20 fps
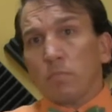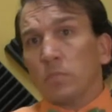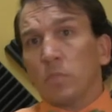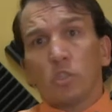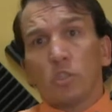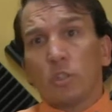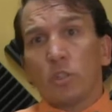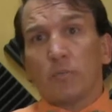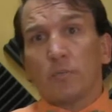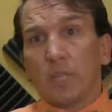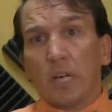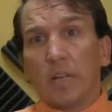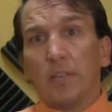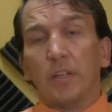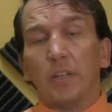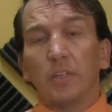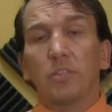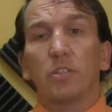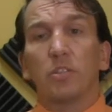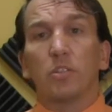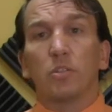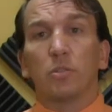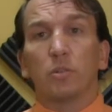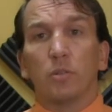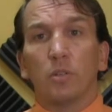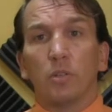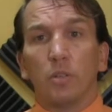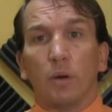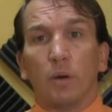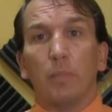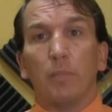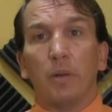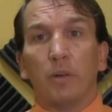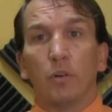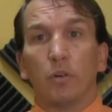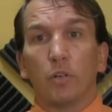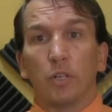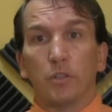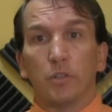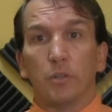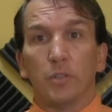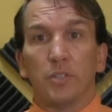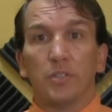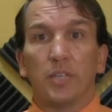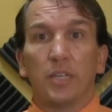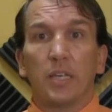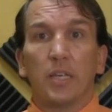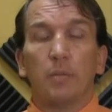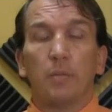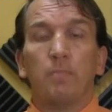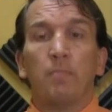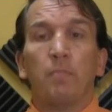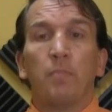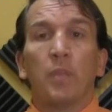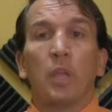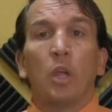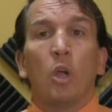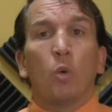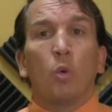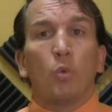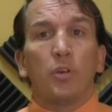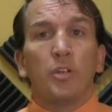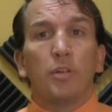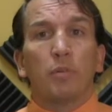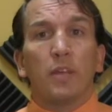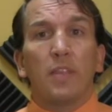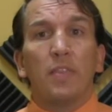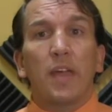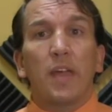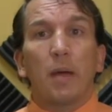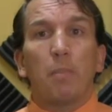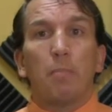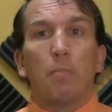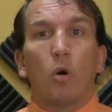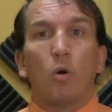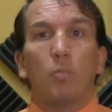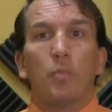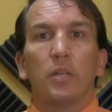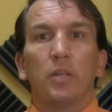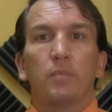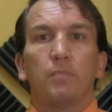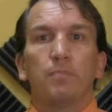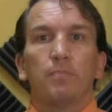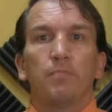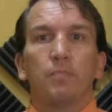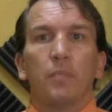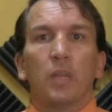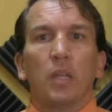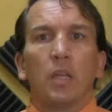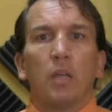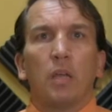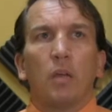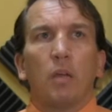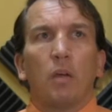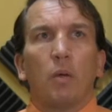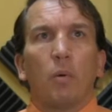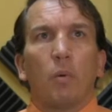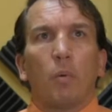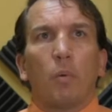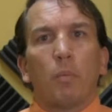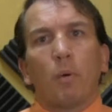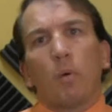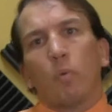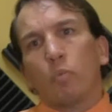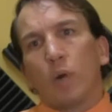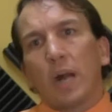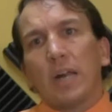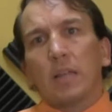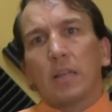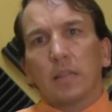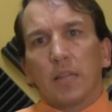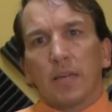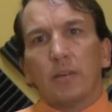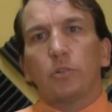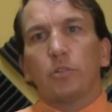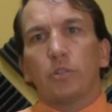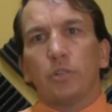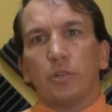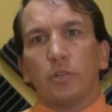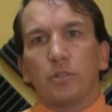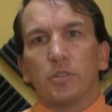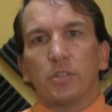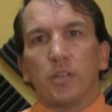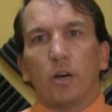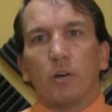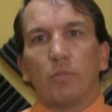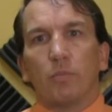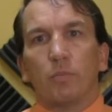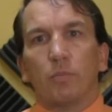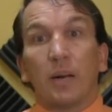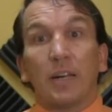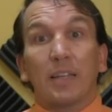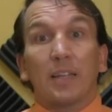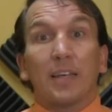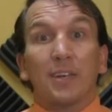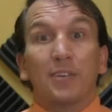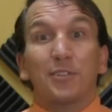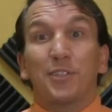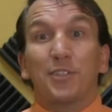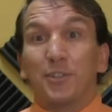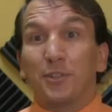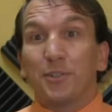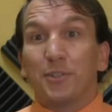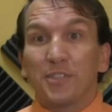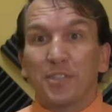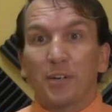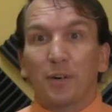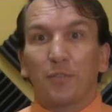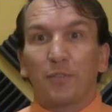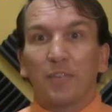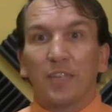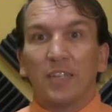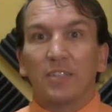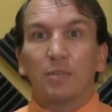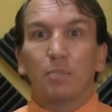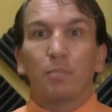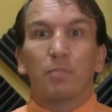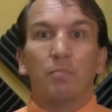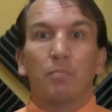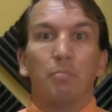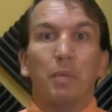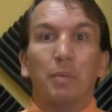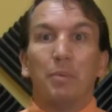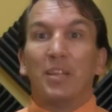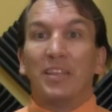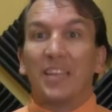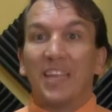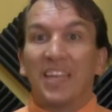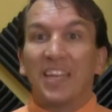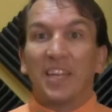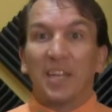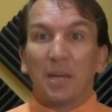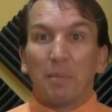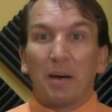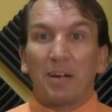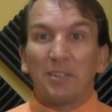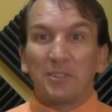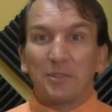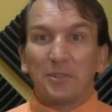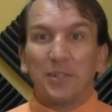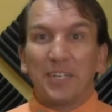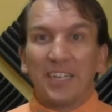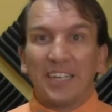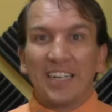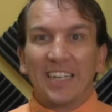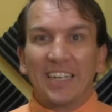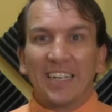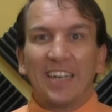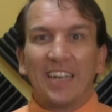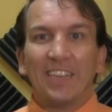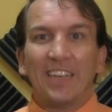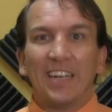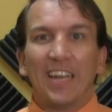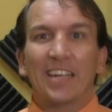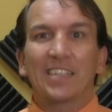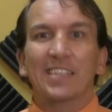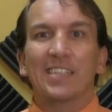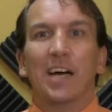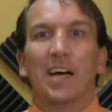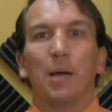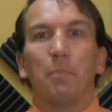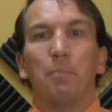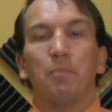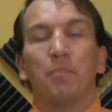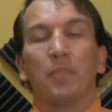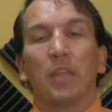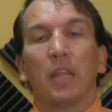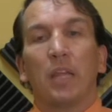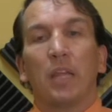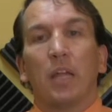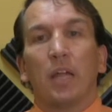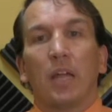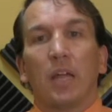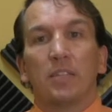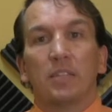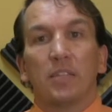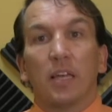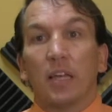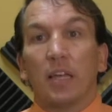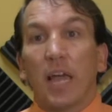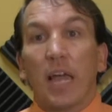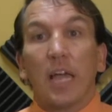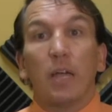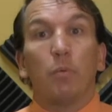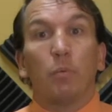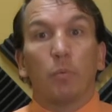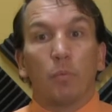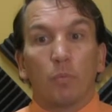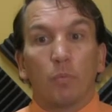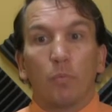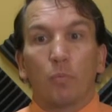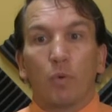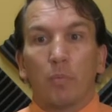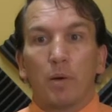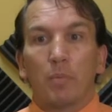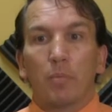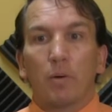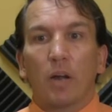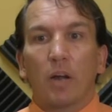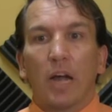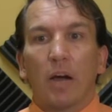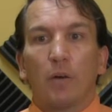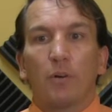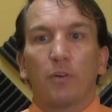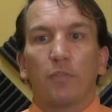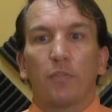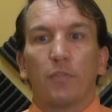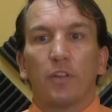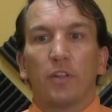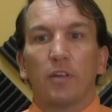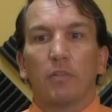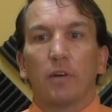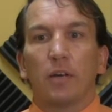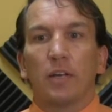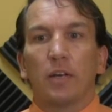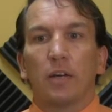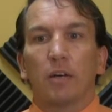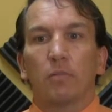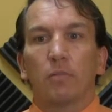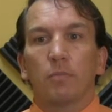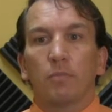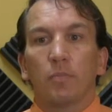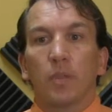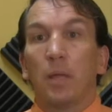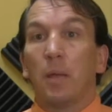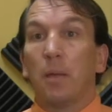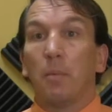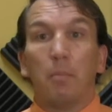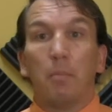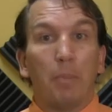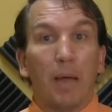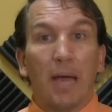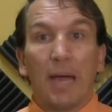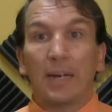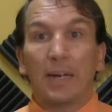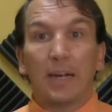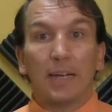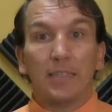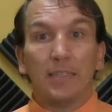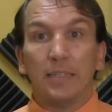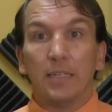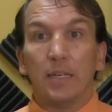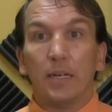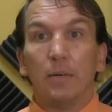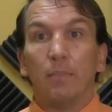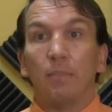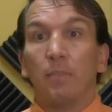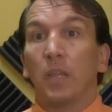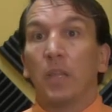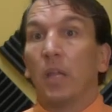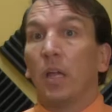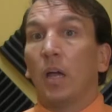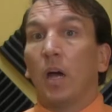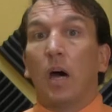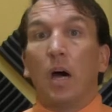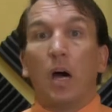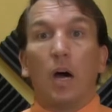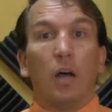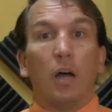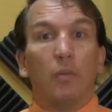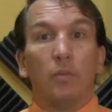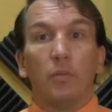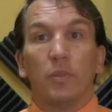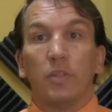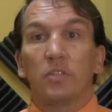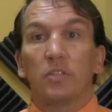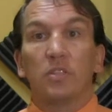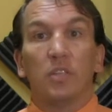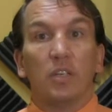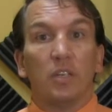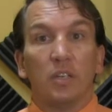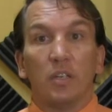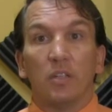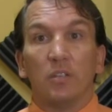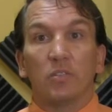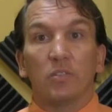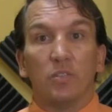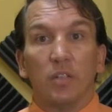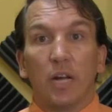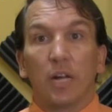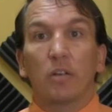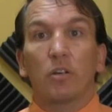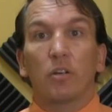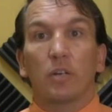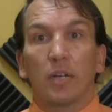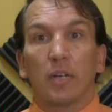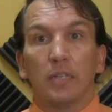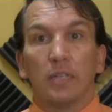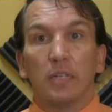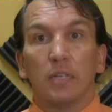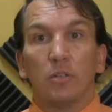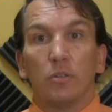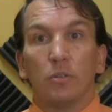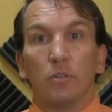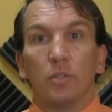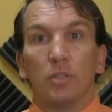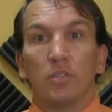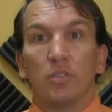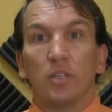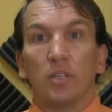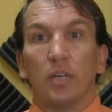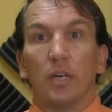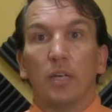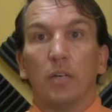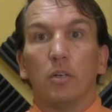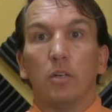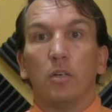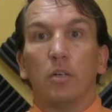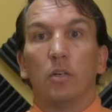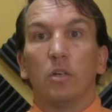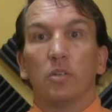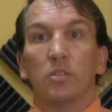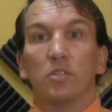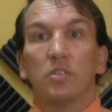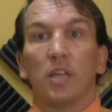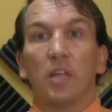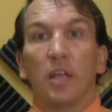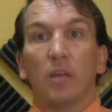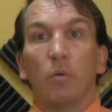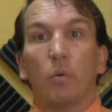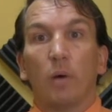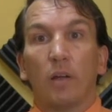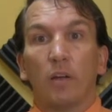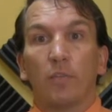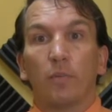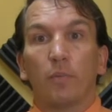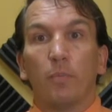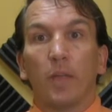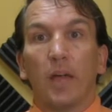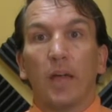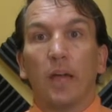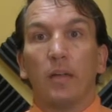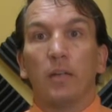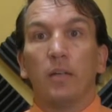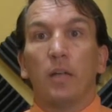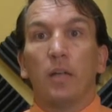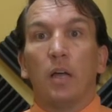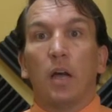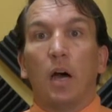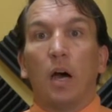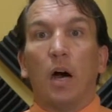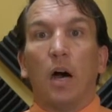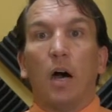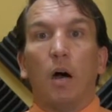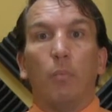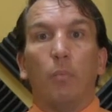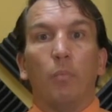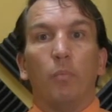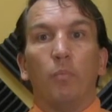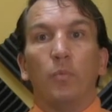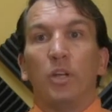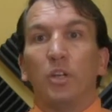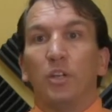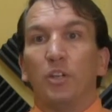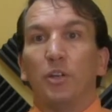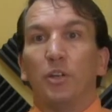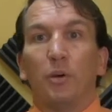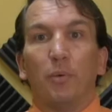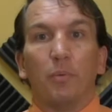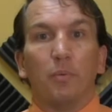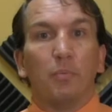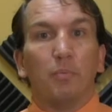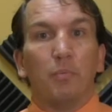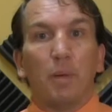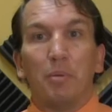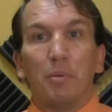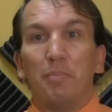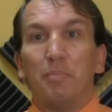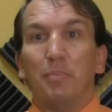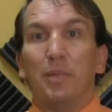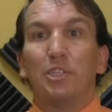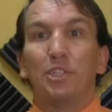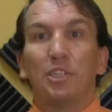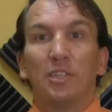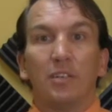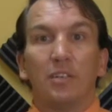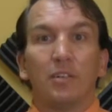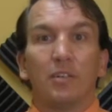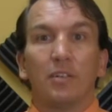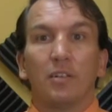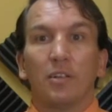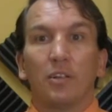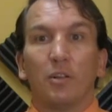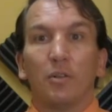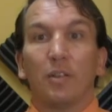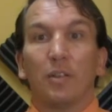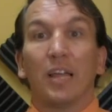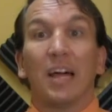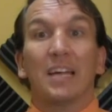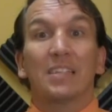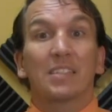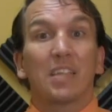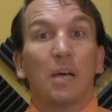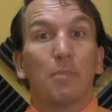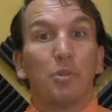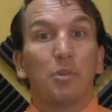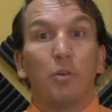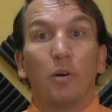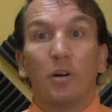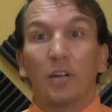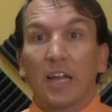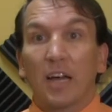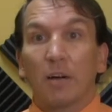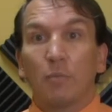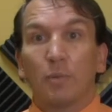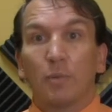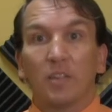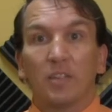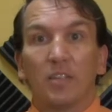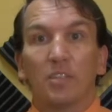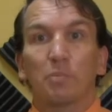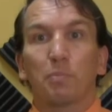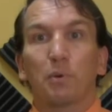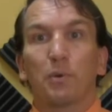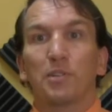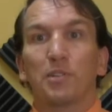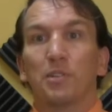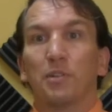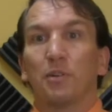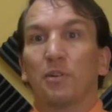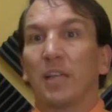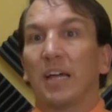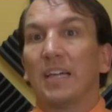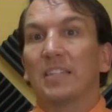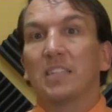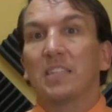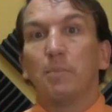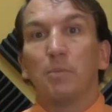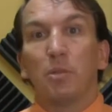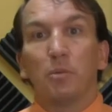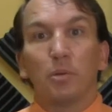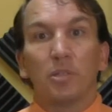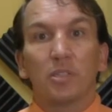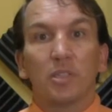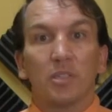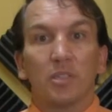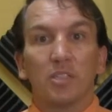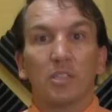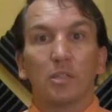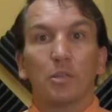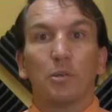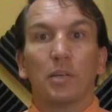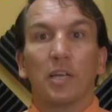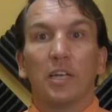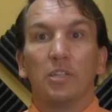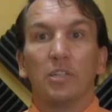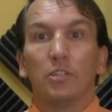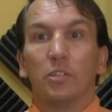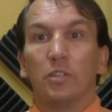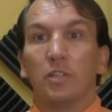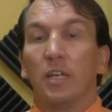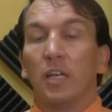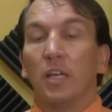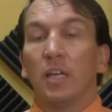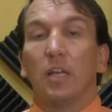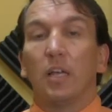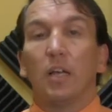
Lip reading: shouldn't have done this, I'm never going to do this again. When you're in that moment, write a letter to yourself. Write a letter to yourself that's maybe thinking about doing it again the next time. And say, hey, remember how you're feeling right now? Bad idea. It's not a good idea to do this again. Stay away from that. Maybe mention, last time you hung out with this person, or last time you went to this location,